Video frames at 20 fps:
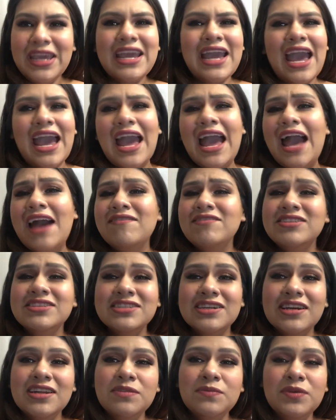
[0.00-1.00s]
I haven't
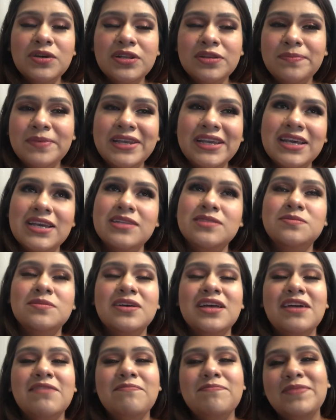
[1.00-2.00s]
done one because, well,
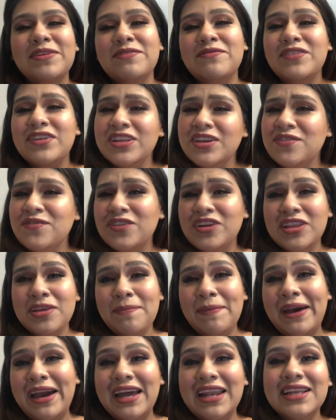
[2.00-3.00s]
I've been feeling really
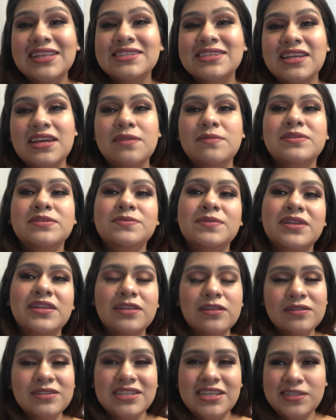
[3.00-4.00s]
bad, and today was one of
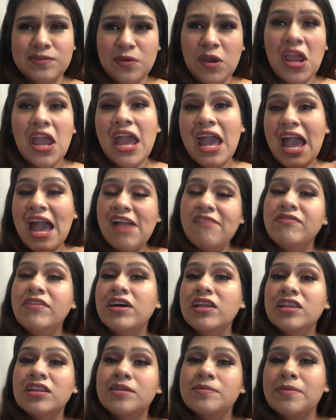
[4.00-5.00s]
those things where I felt
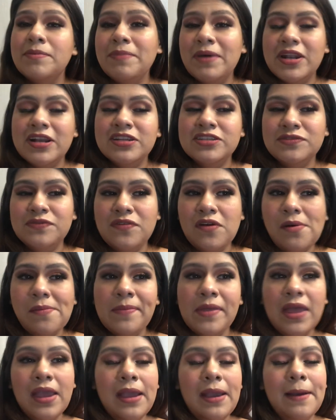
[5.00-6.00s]
a little bit better to film.
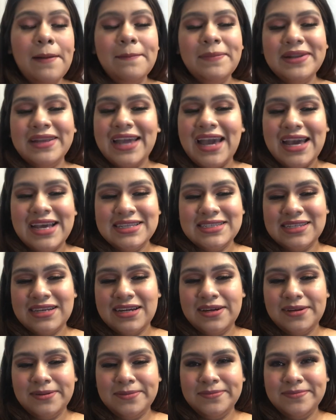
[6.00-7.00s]
But guys,
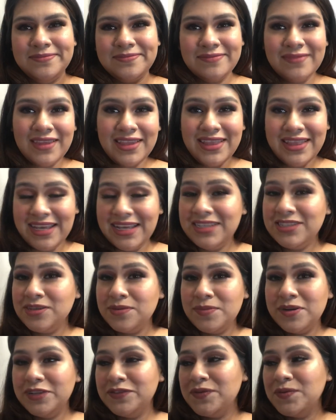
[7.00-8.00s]
thanks so
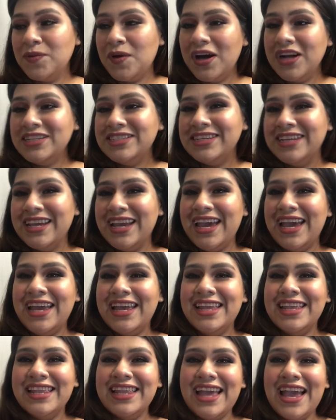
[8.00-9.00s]
much for watching,
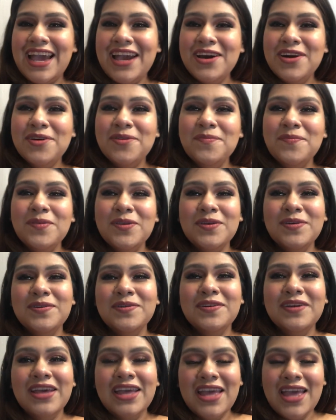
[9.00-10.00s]
and I hope you
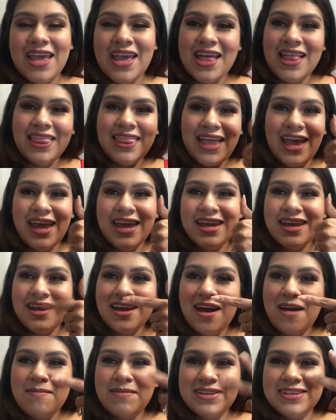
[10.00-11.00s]
like,
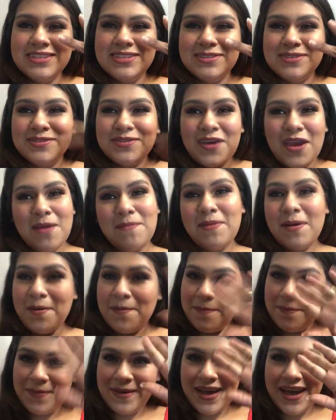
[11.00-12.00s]
comment, and subscribe.
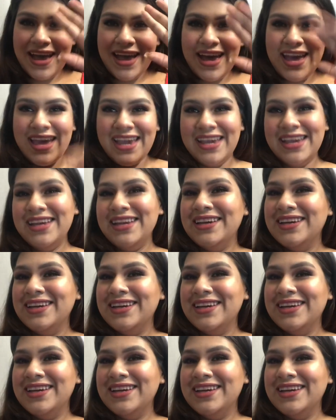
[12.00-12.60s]
Bye.